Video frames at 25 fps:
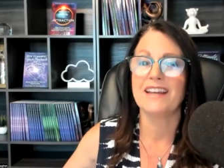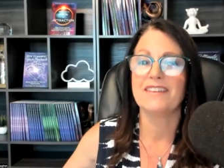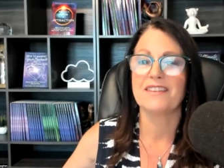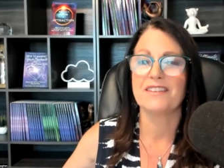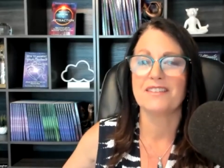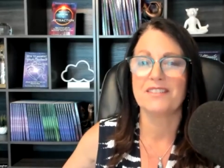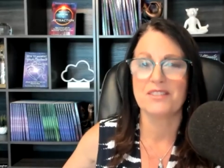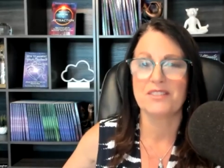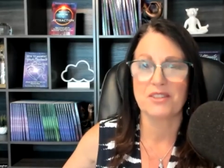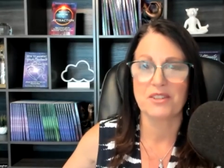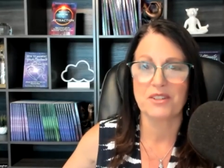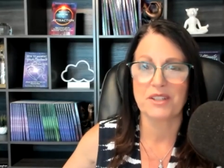in the
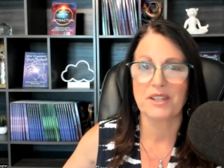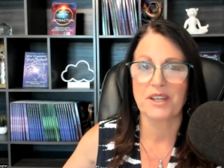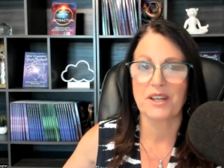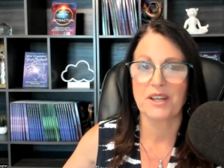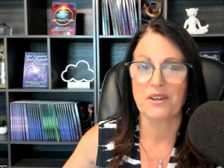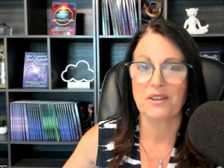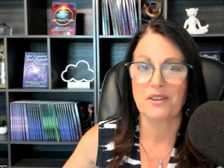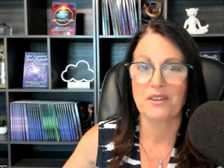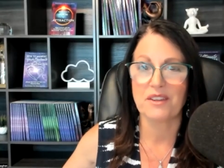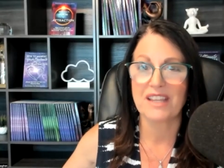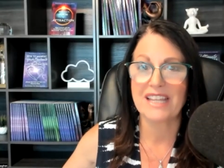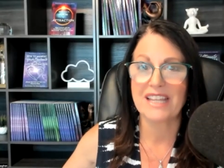
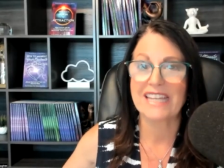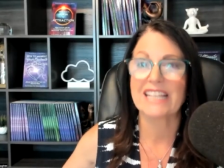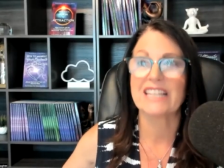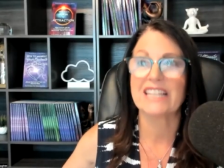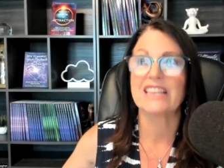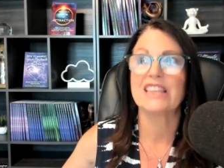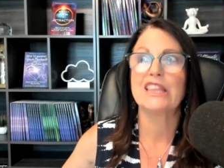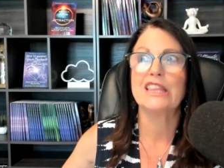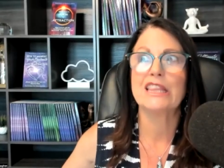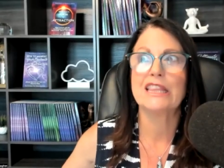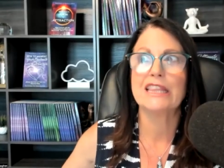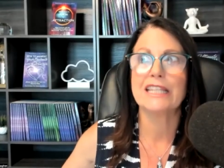studio, like
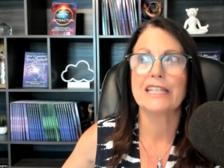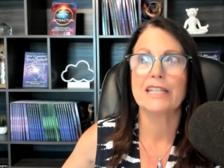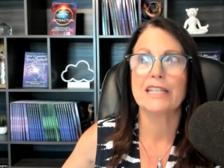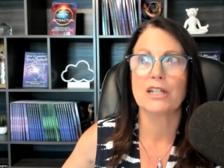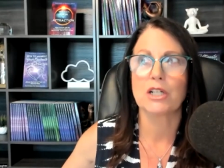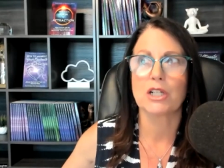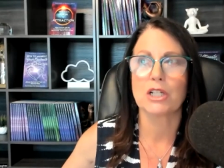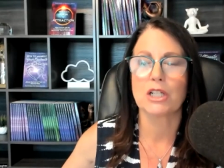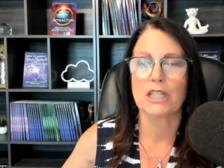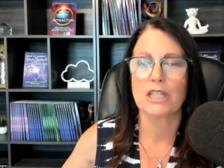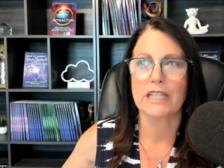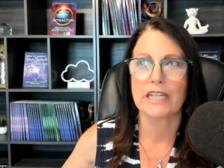
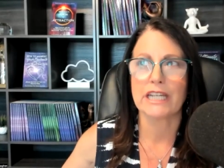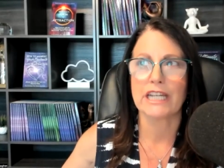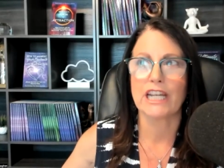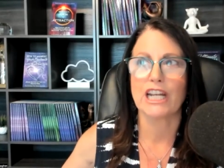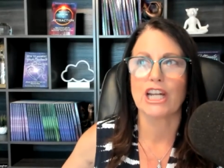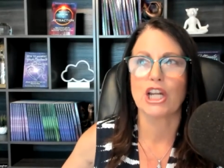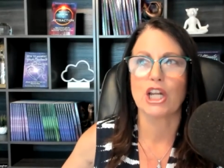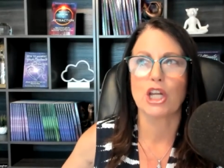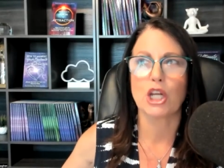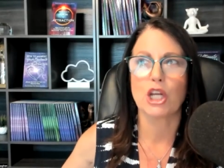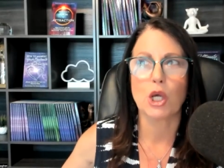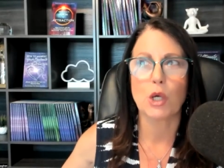literally
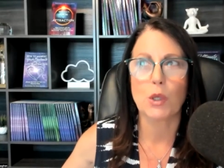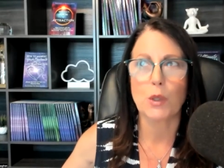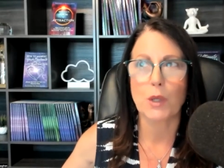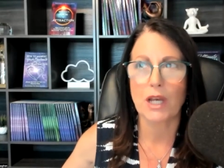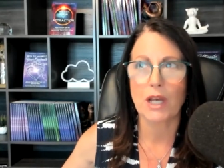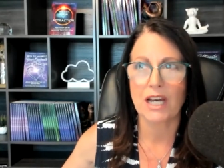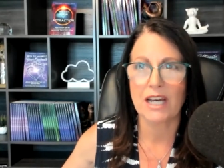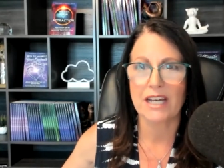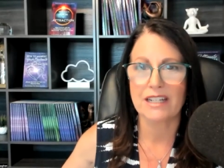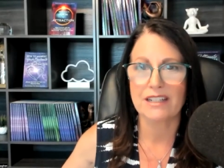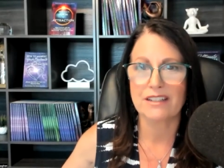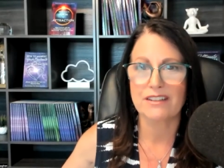no
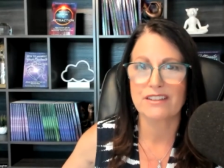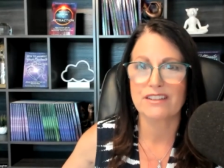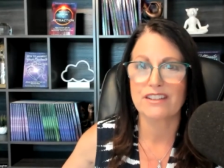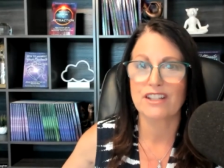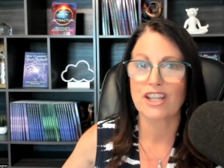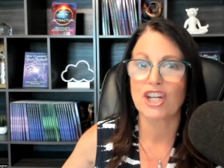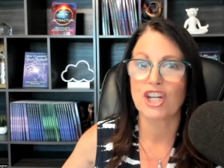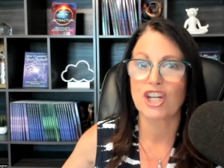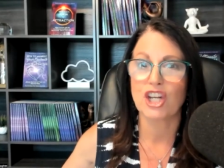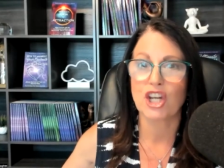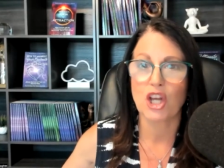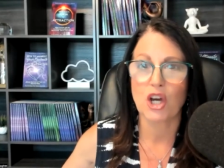cuts,
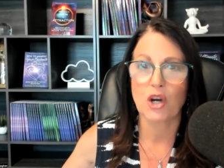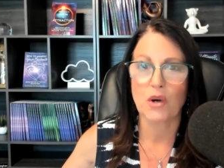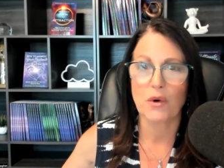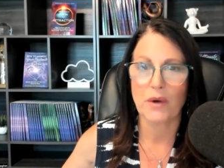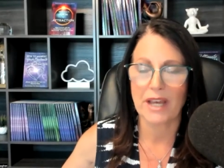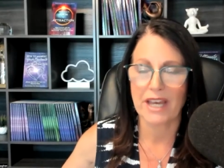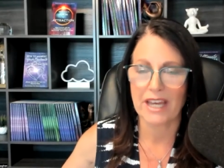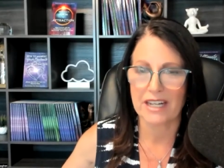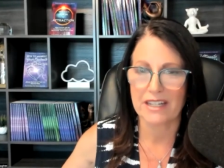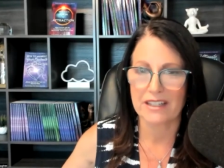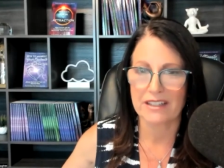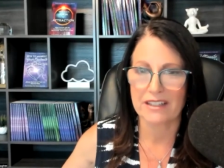no
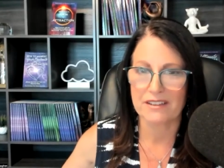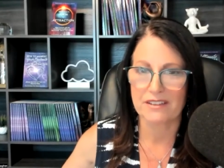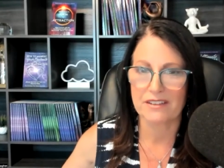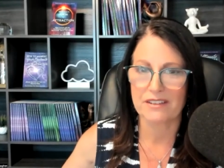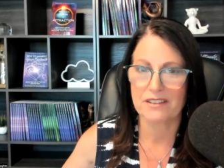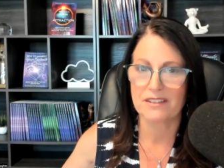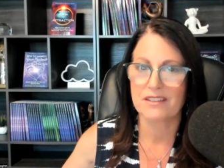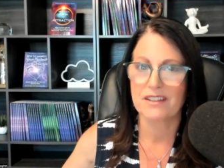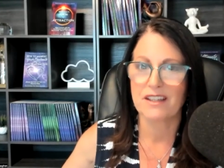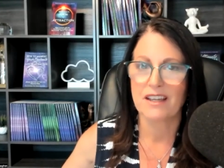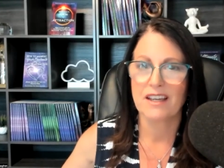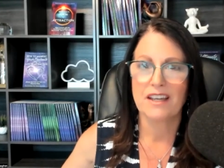
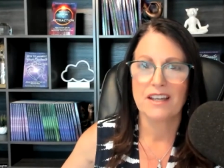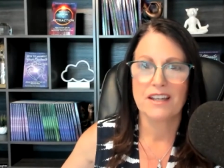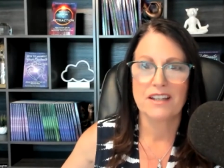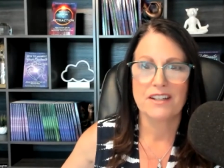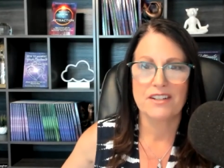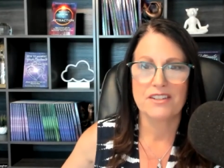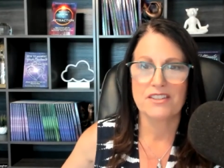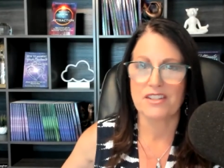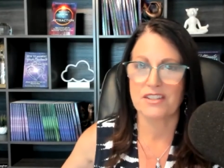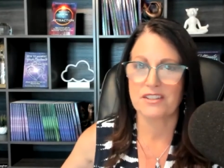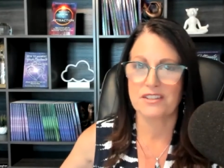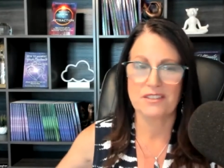edits,
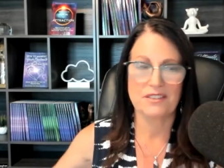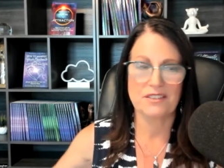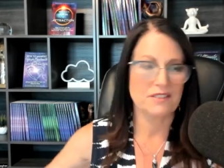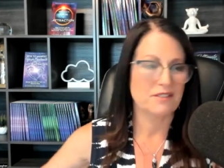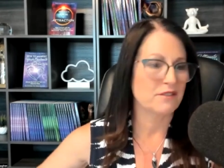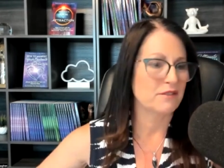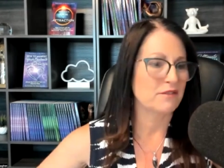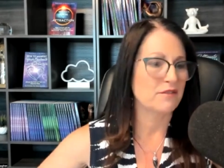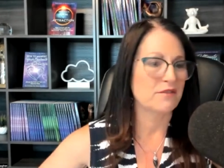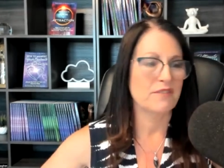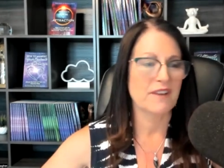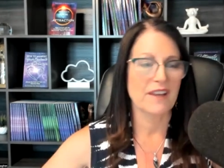just
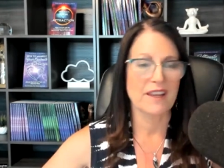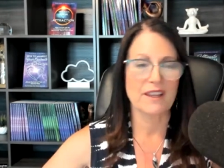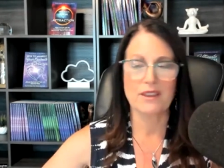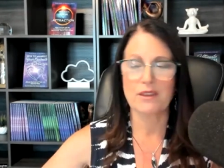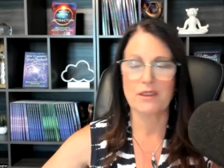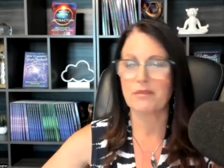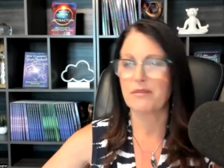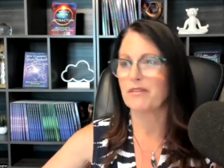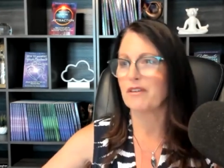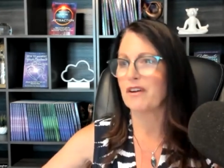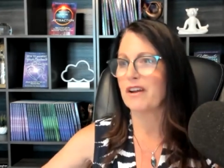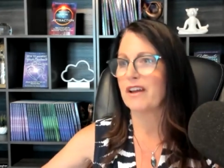fade
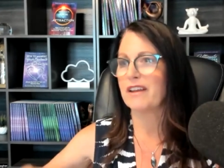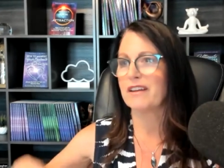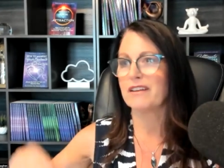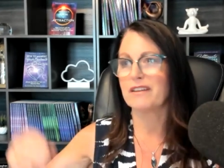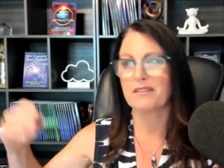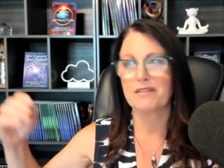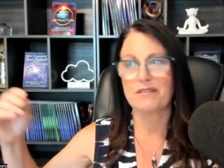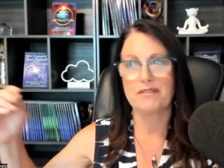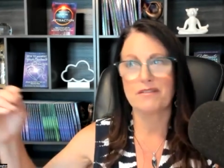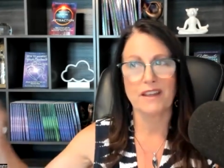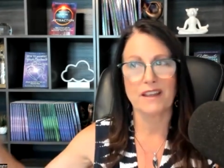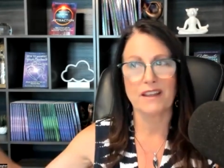the front,
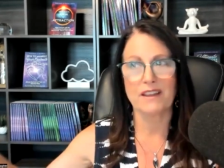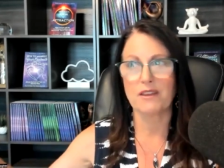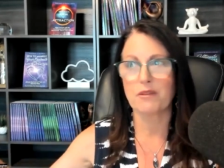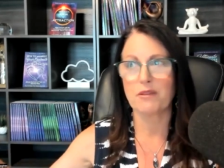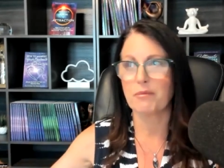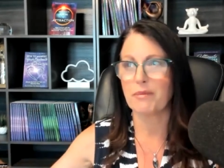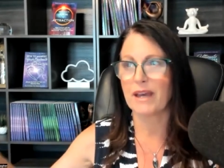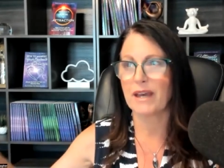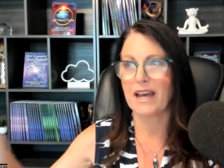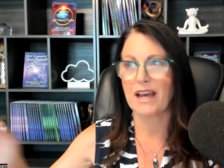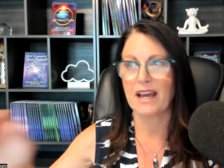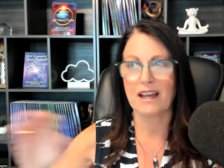fade the
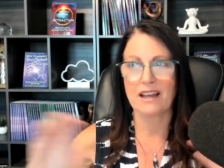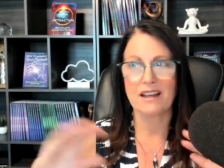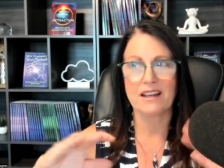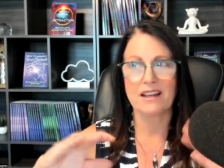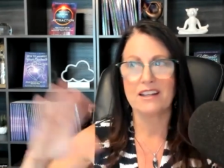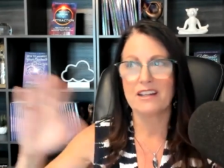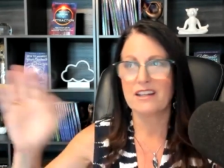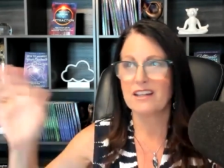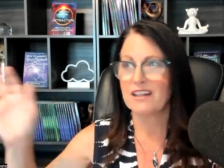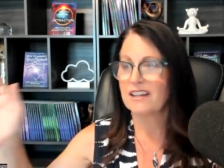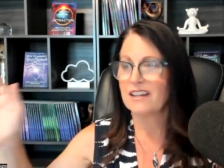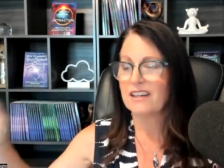back,
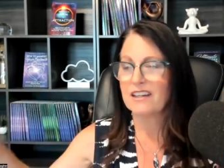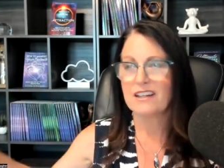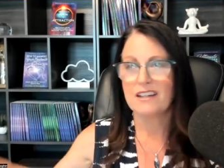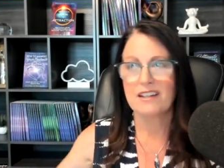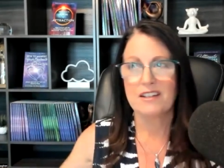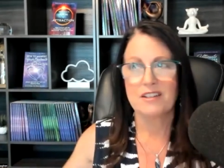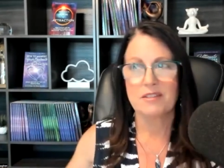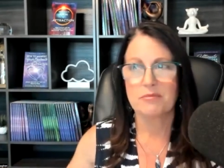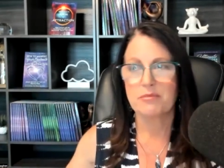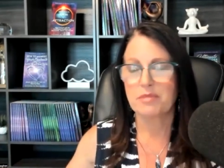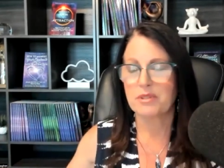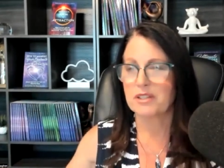
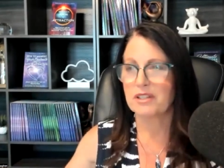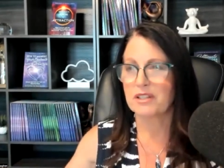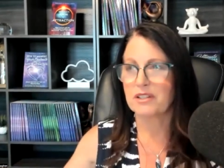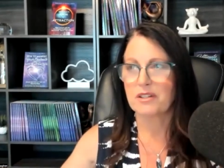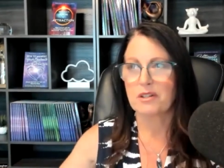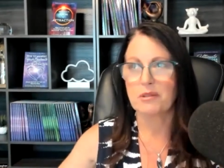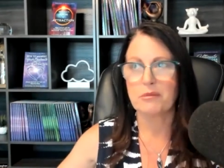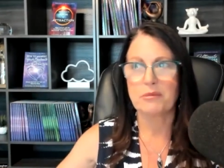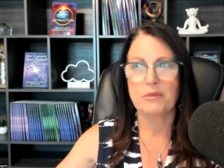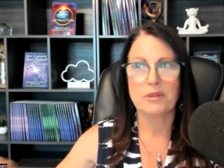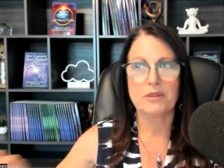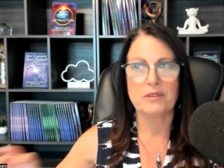put a
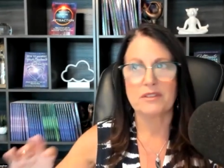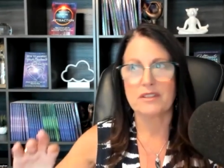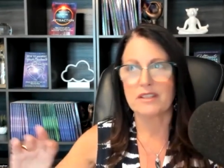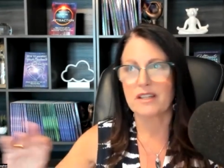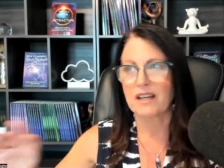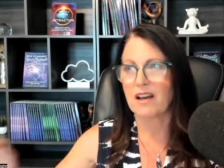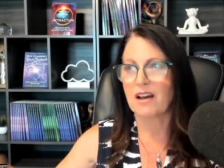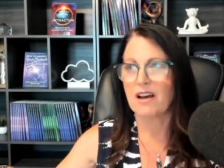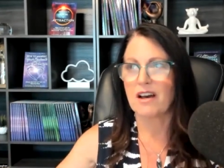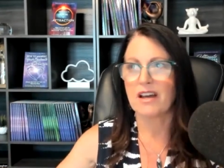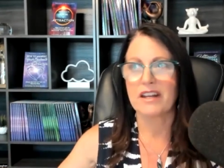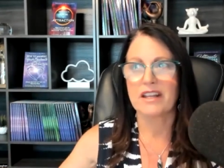little
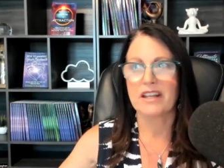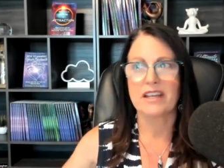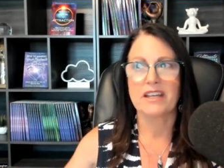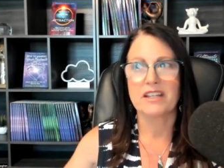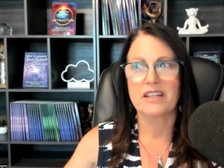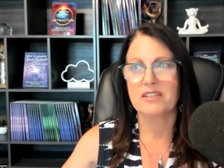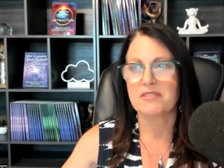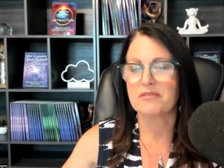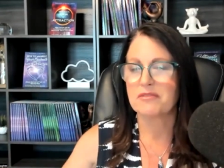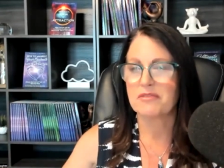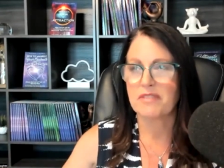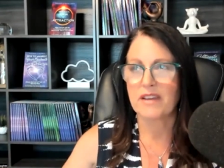music on
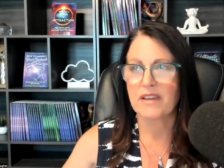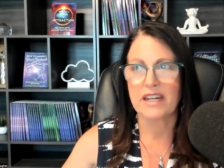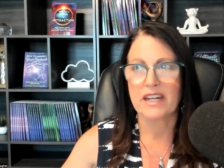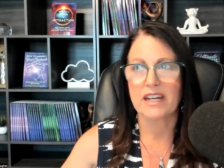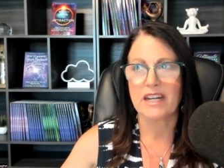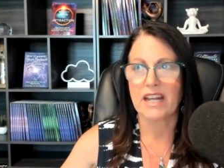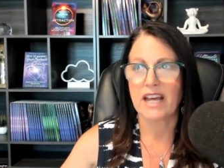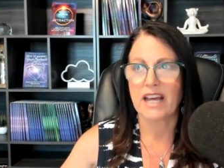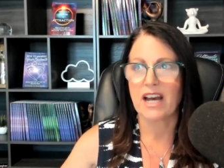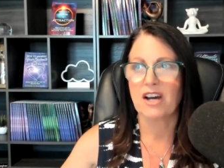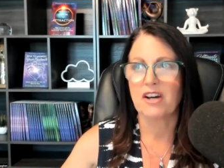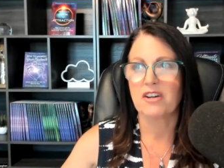it, fade
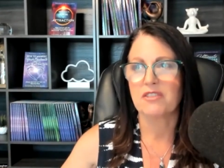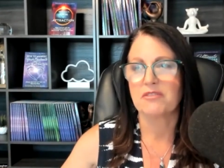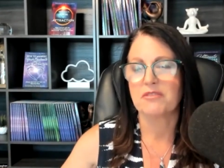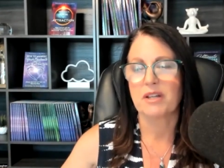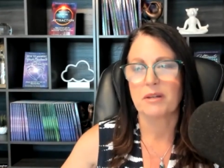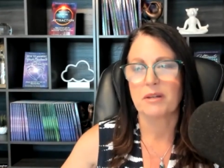it out.